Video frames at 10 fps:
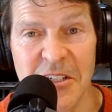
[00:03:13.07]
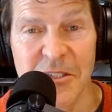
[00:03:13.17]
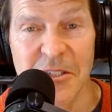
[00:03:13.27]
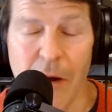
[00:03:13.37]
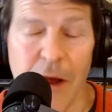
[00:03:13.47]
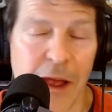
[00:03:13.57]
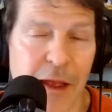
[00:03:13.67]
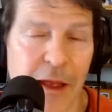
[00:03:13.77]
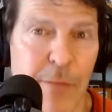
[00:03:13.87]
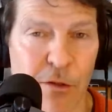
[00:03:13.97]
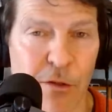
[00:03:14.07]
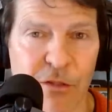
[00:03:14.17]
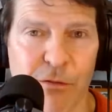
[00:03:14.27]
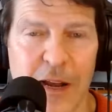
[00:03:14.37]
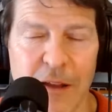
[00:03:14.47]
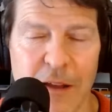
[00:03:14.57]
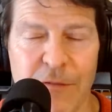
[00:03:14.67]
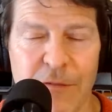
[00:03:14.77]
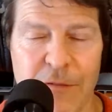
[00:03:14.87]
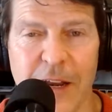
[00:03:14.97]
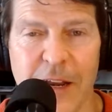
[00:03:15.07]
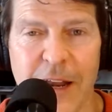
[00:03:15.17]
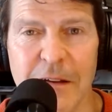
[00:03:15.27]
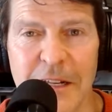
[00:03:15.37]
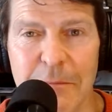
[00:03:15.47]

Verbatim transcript: So I, you know, I muddled through it. I figured it out.